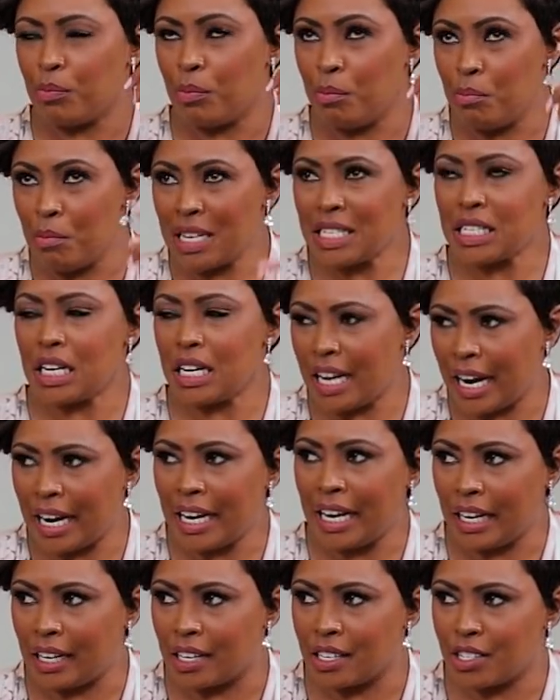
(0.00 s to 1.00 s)
mentally I
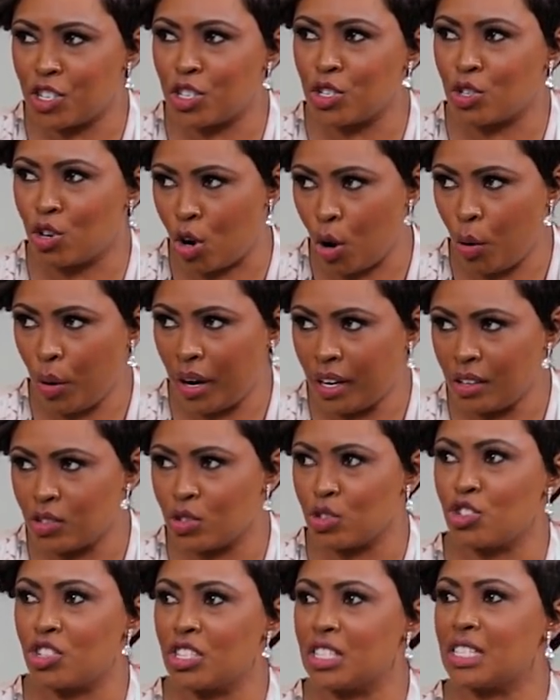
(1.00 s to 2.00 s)
get it. She's growing,
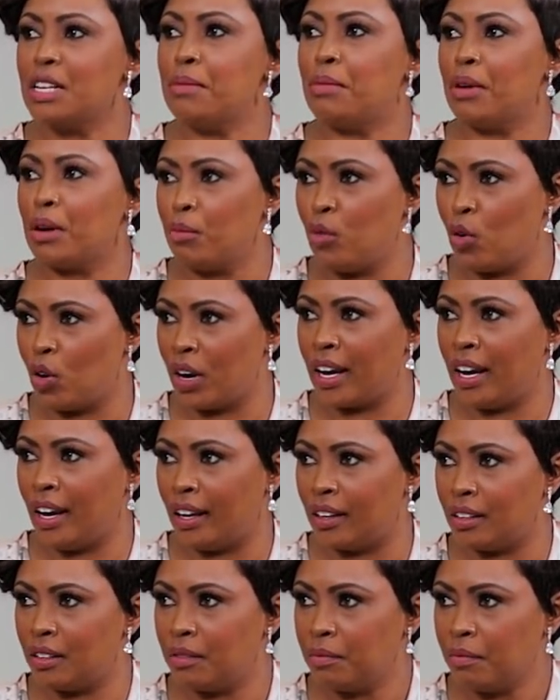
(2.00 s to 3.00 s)
so she's sleeping more again.